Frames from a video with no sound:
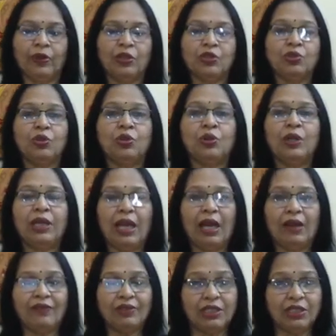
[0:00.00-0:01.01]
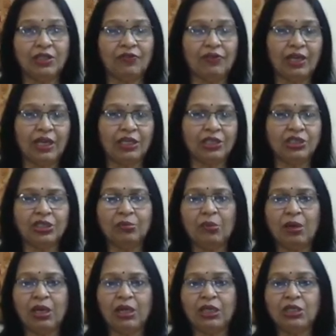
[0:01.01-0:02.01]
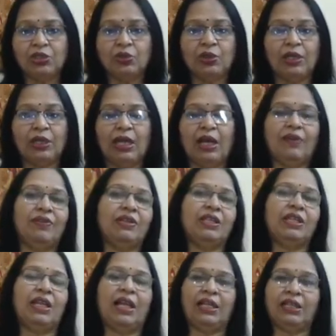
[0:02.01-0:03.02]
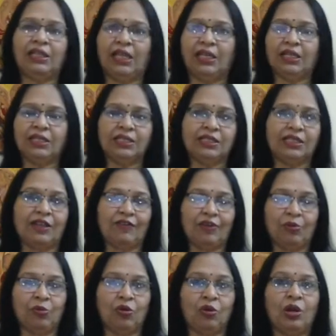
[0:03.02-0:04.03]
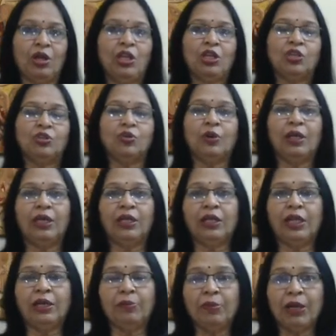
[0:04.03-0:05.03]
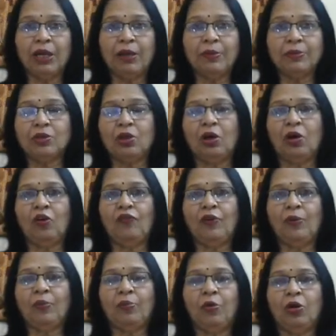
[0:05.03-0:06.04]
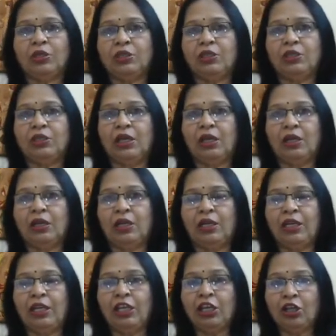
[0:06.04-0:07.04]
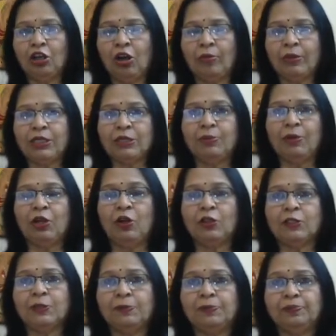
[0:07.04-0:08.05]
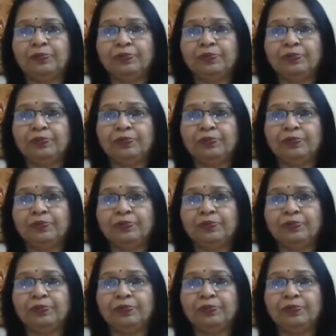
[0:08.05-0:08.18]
So you can have it in the financial market, you can have it in health, and several more. So it becomes of important in economics because